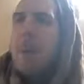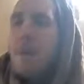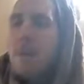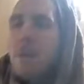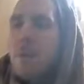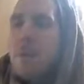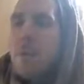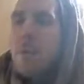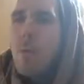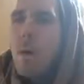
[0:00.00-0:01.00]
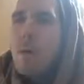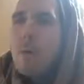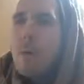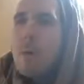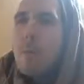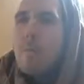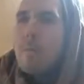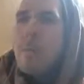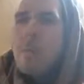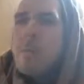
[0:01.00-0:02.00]
and so on.
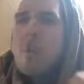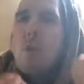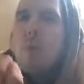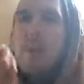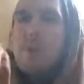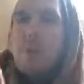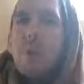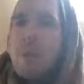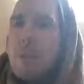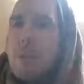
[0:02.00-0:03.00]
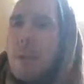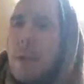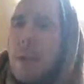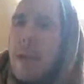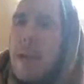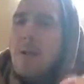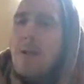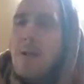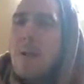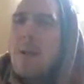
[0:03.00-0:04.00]
It's a question and answer.